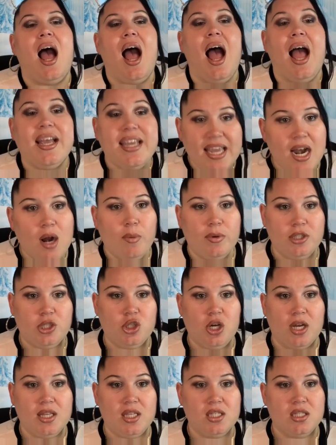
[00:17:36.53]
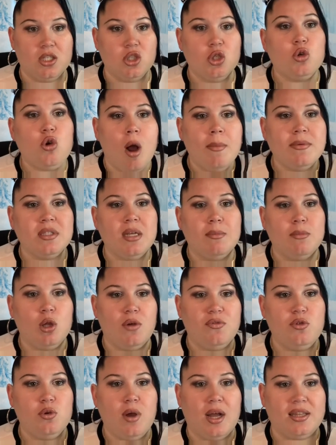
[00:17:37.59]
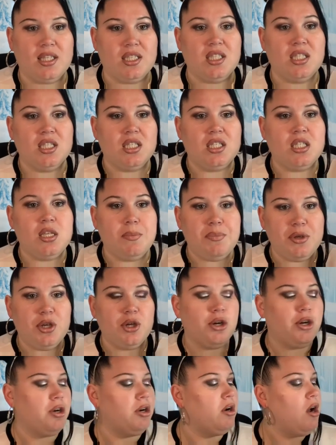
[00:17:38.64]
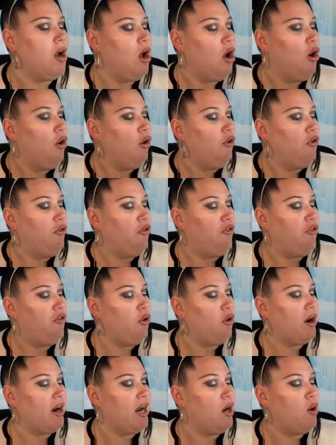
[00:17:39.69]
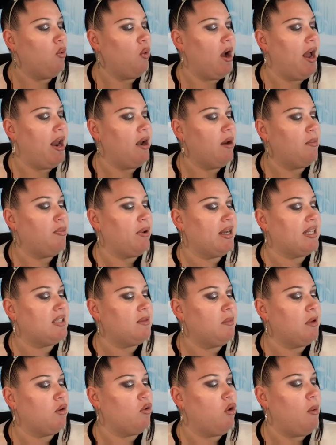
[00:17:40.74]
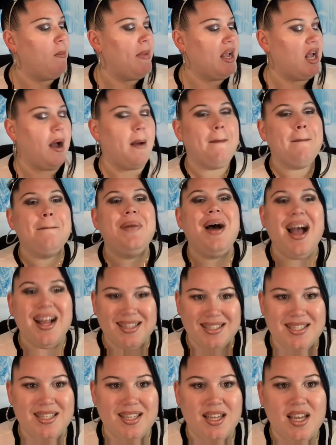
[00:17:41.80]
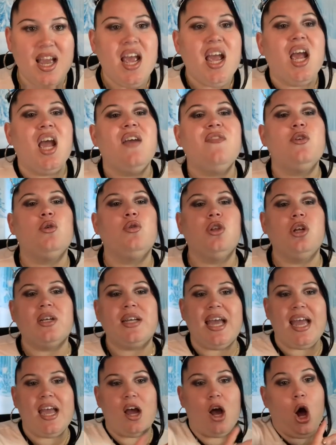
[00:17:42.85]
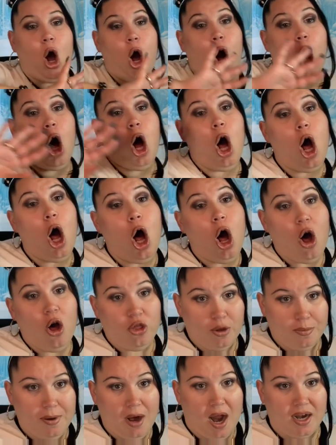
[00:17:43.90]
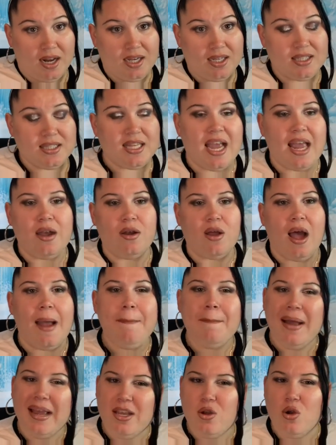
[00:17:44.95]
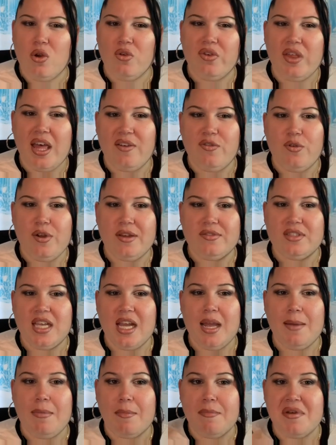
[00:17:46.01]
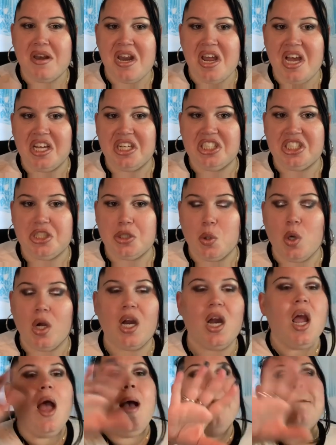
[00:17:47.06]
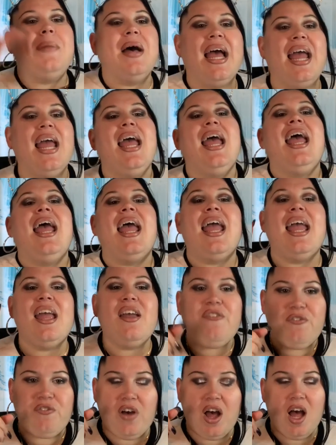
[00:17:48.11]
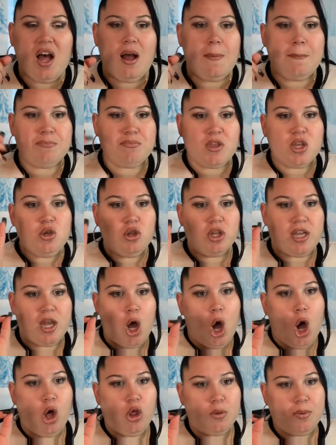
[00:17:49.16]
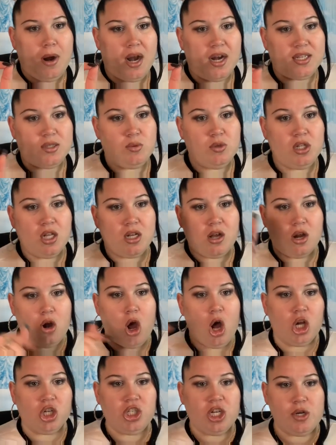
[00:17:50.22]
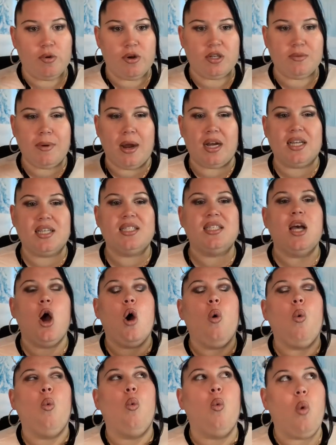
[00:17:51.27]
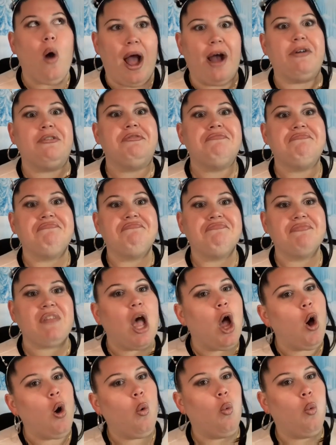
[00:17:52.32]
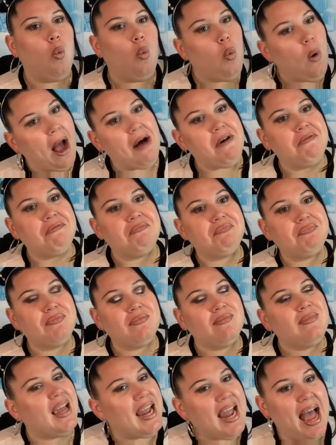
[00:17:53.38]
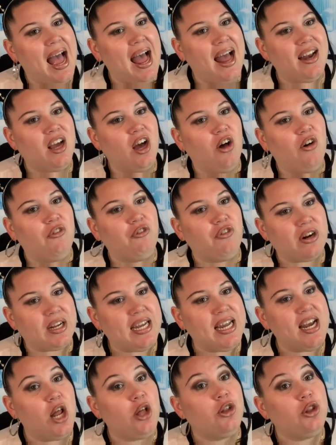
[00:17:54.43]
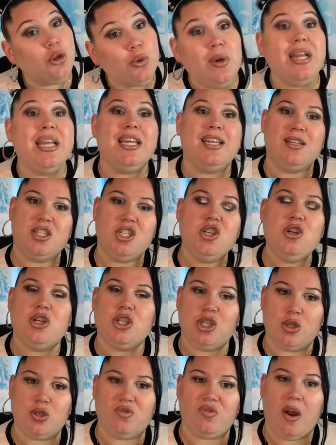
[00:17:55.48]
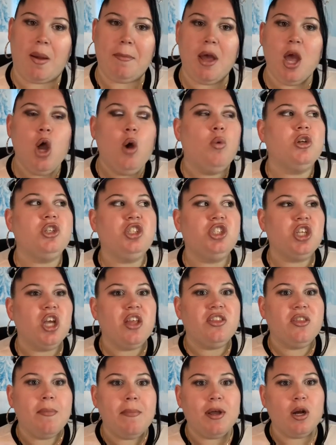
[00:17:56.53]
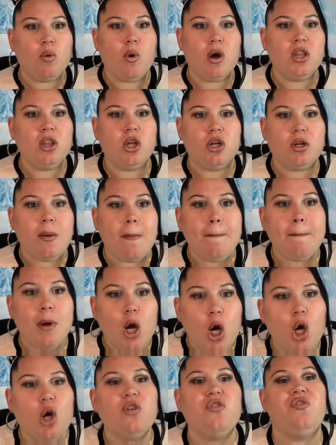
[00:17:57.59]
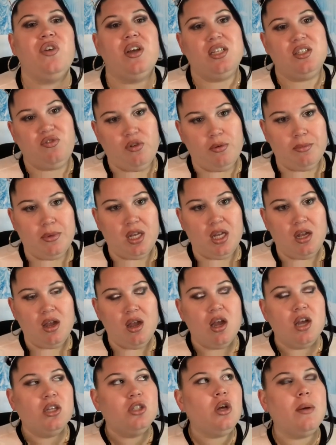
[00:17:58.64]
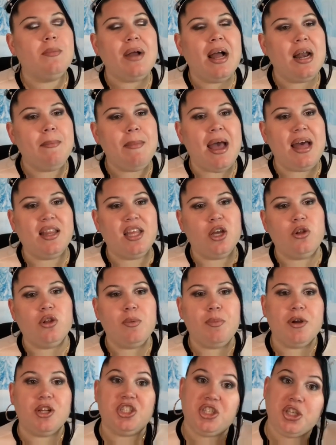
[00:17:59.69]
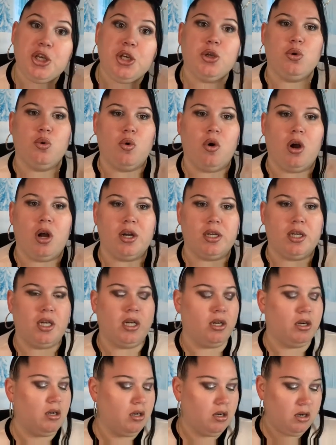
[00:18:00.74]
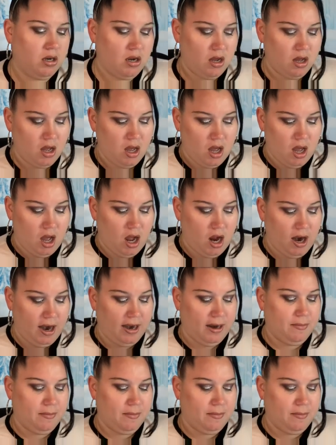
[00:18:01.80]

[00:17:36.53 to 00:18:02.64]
I cannot wait to try this. So comment down below if you got this. This is a pure four-in-one pressed mineral makeup. But if you look at all the products and I might go over that if we have time I'm not sure but if um you look at all the products you click on all January's products wow wow they had freaking three you could choose from which the middle one looked perfect for me so I'm kind of mad they only put two on here all right